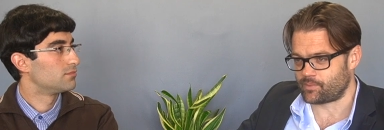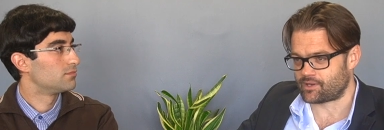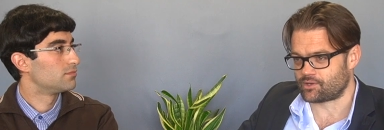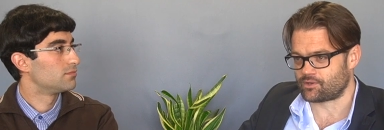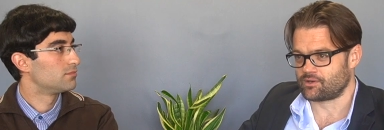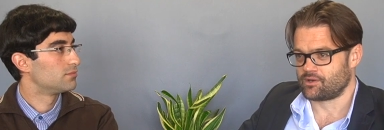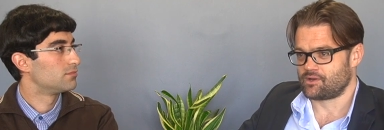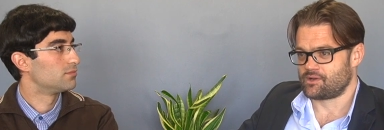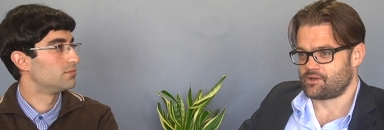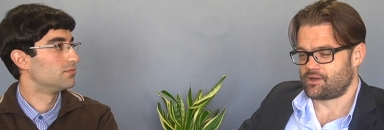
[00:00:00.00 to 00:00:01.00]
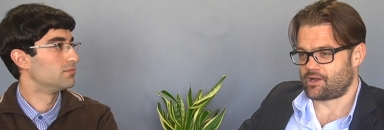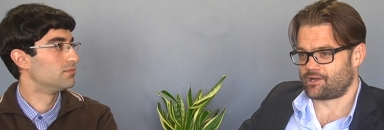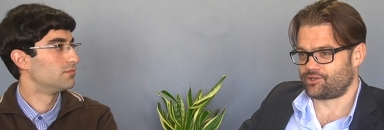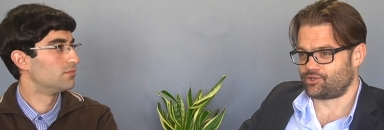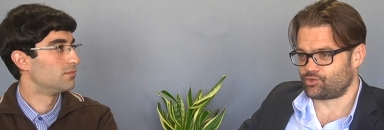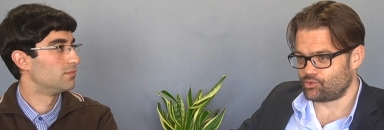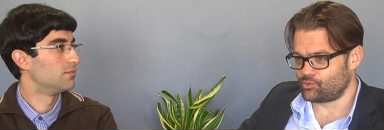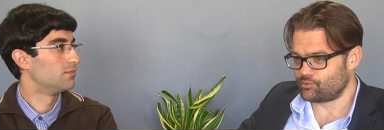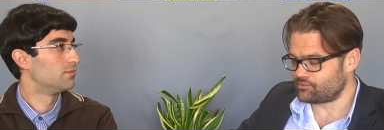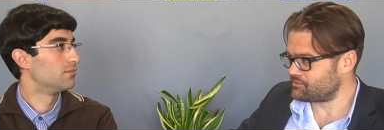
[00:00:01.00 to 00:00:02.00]
Speaker 1: Empire Uh,
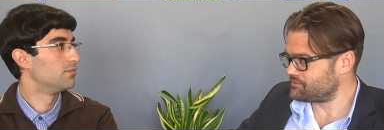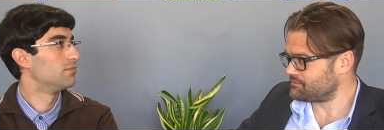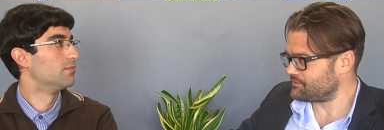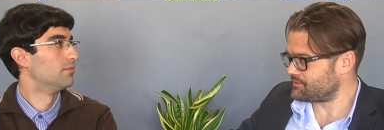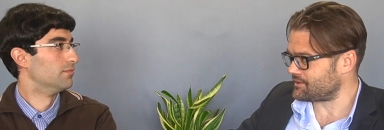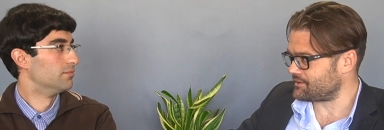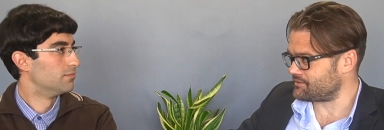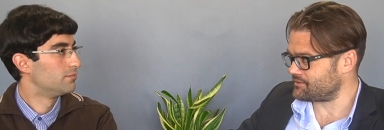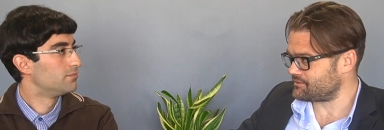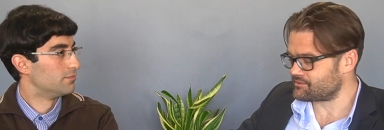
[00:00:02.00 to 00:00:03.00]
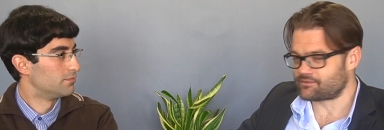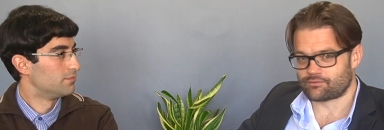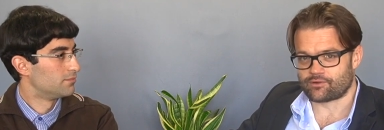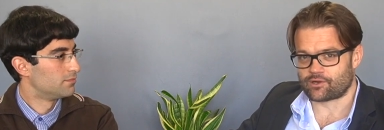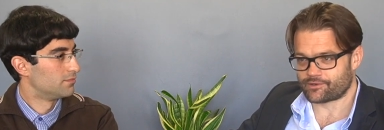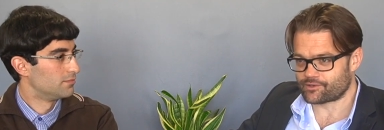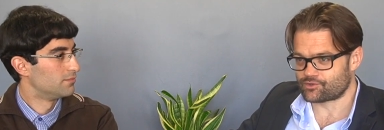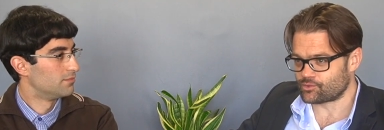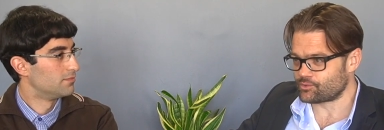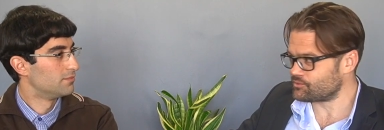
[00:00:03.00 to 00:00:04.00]
use the these Sephardic
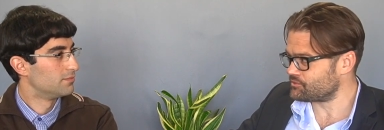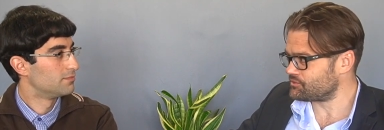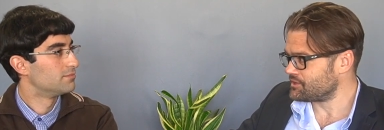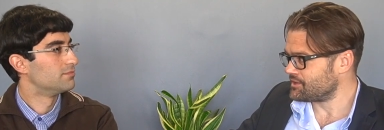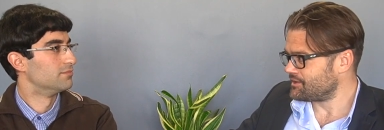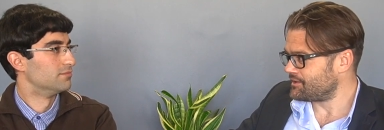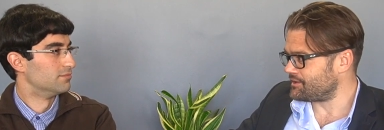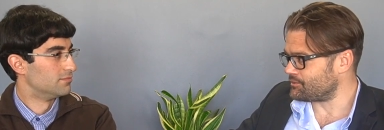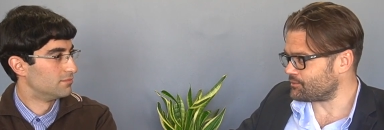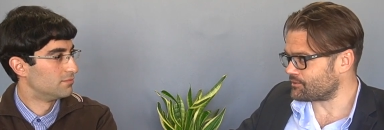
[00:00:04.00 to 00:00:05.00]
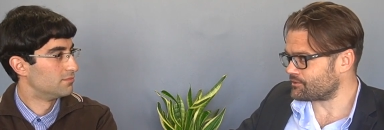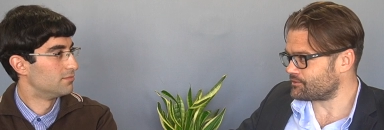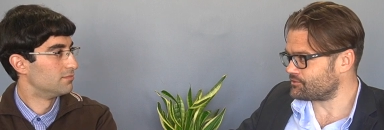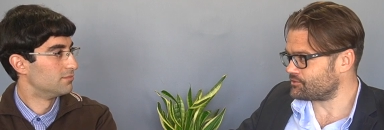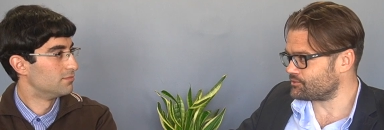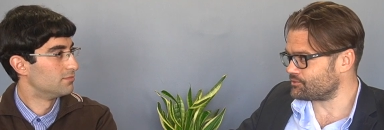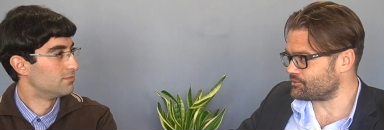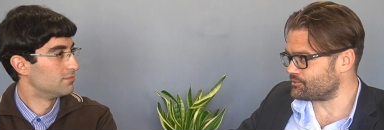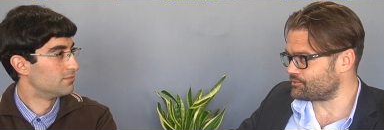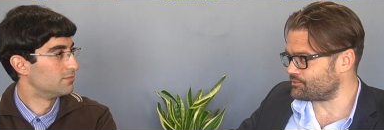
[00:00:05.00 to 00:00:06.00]
Jews in order to
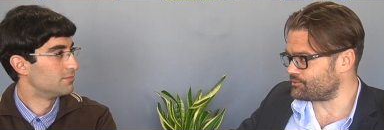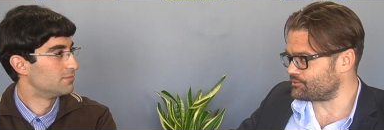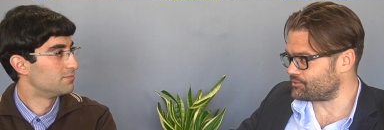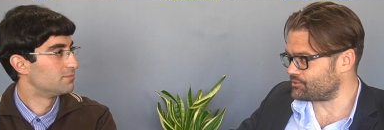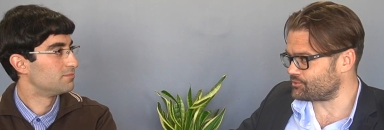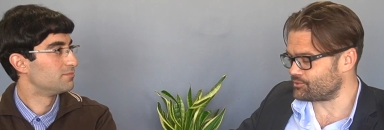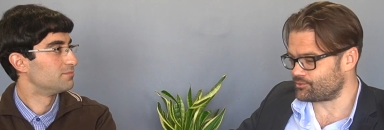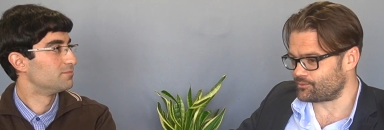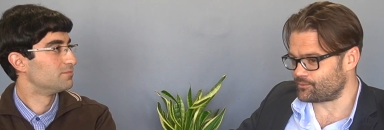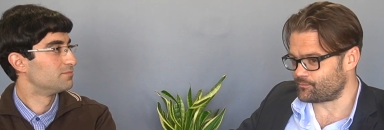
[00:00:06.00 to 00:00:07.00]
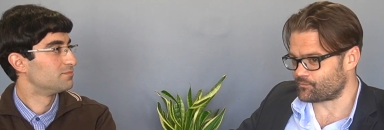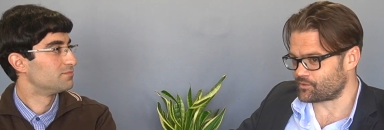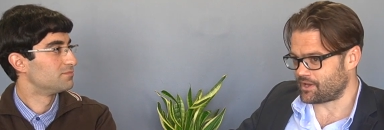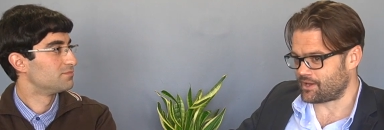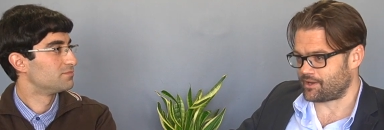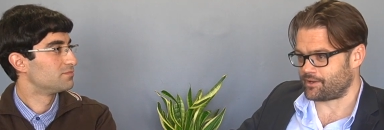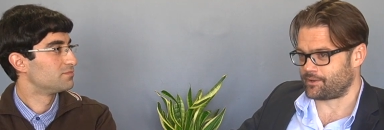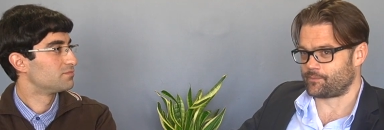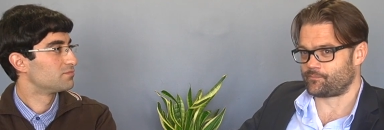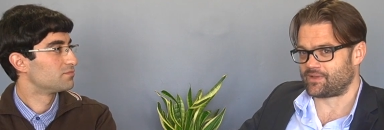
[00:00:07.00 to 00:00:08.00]
to
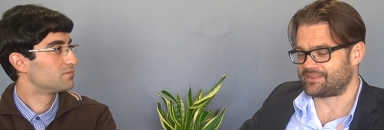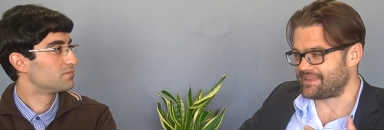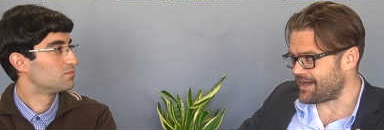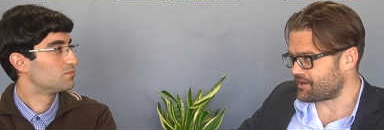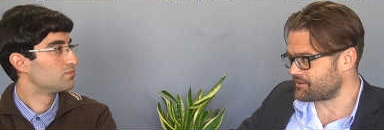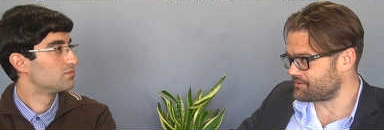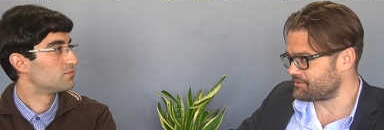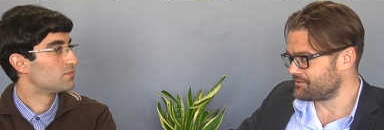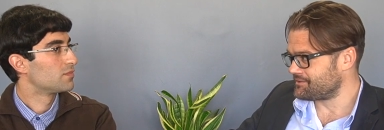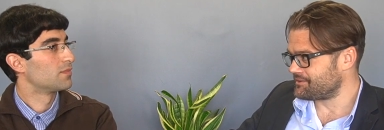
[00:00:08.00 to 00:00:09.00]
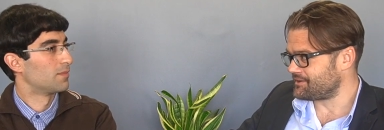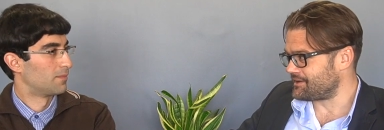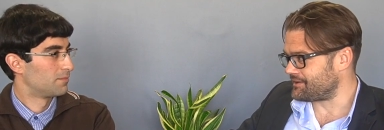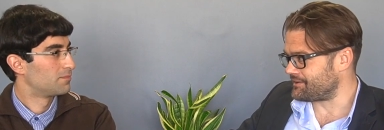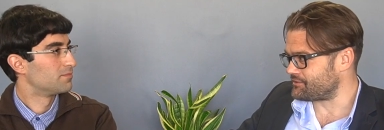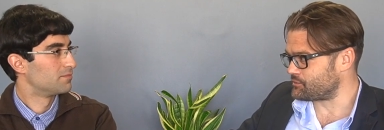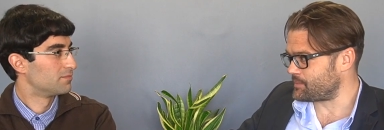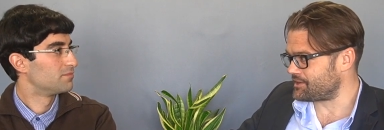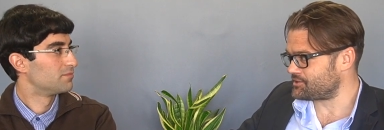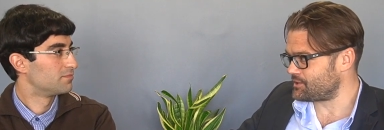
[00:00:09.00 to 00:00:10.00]
um, attack uh, the
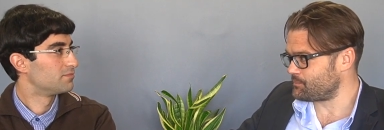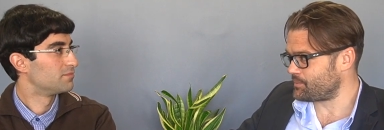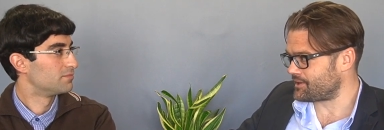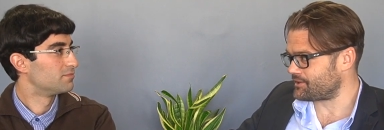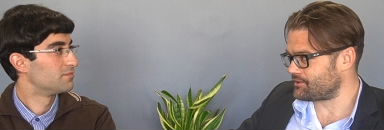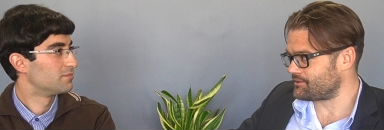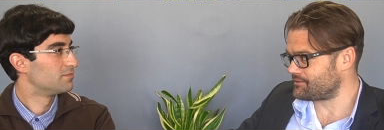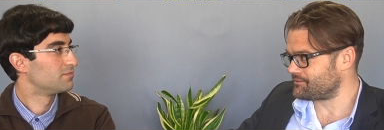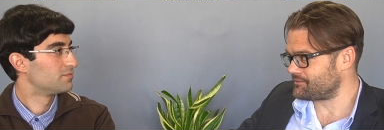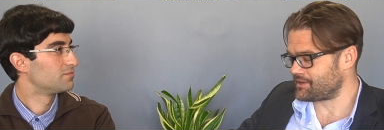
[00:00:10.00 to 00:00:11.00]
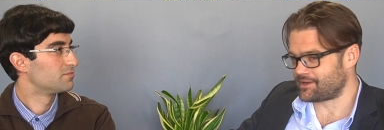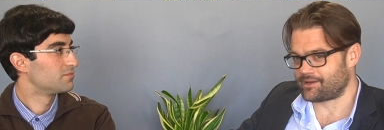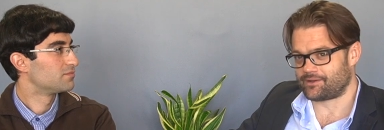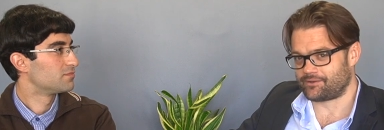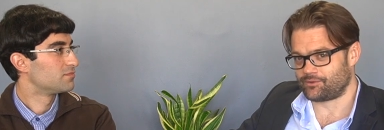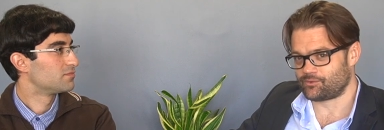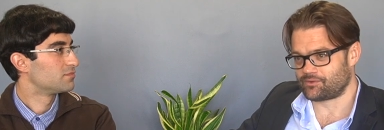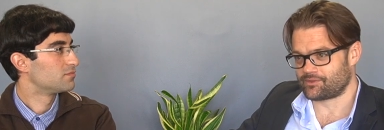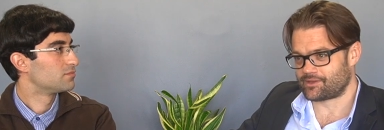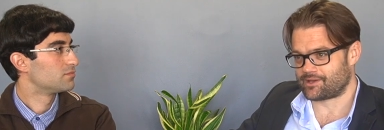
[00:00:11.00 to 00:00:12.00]
Spanish Empire uh,
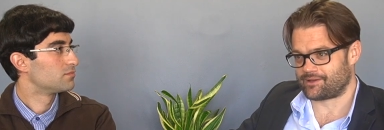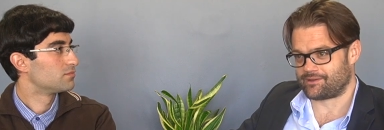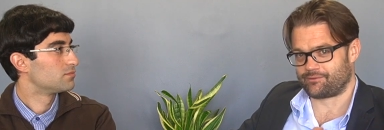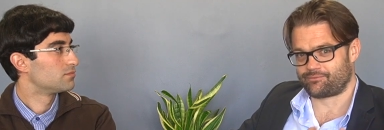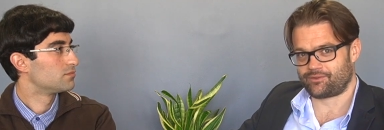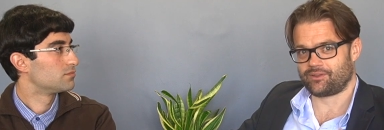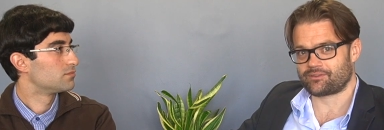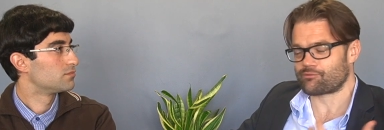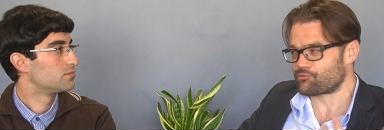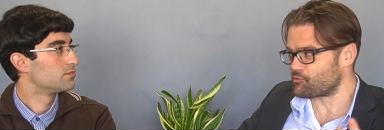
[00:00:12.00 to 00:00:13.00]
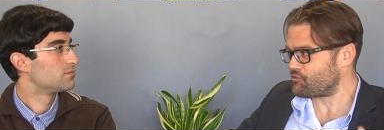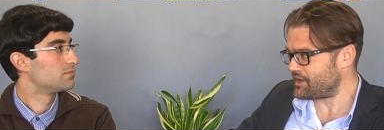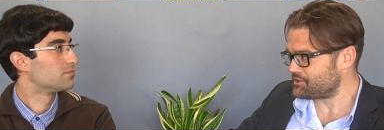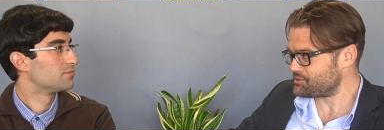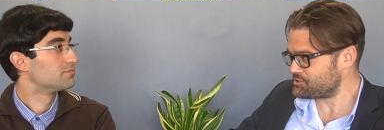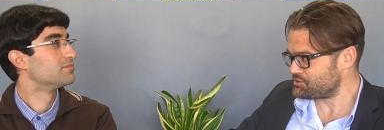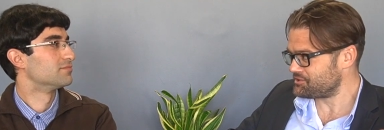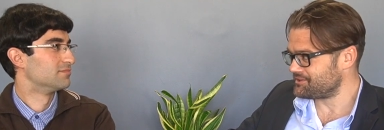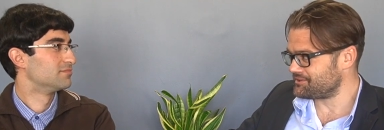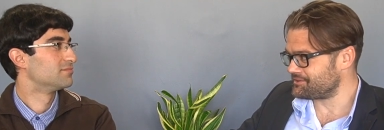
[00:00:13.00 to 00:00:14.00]
using the feelings of revenge
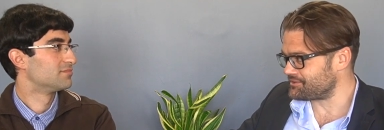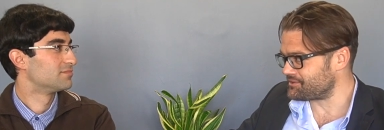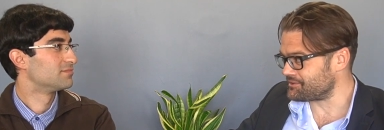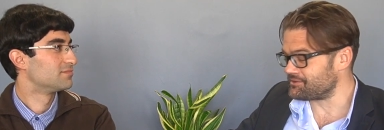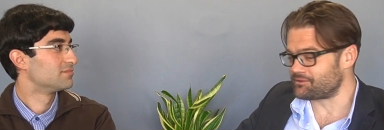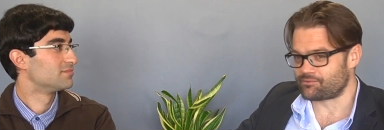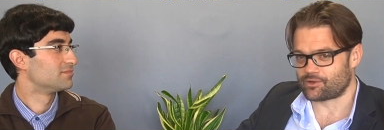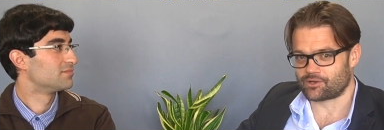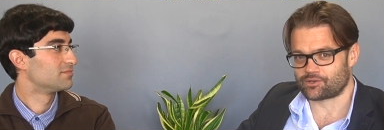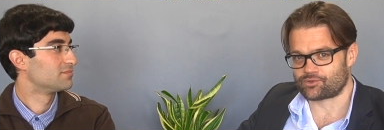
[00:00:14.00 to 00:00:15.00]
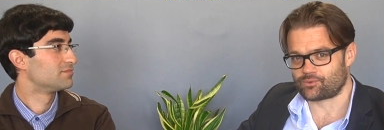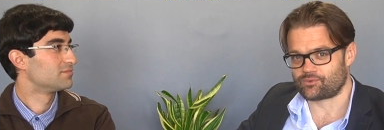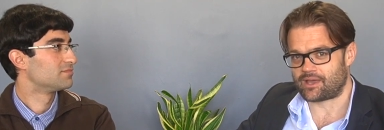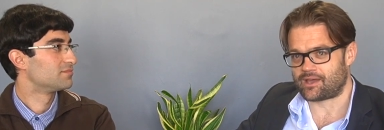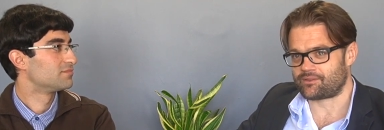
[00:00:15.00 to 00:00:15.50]
that the Sephardic Jews had.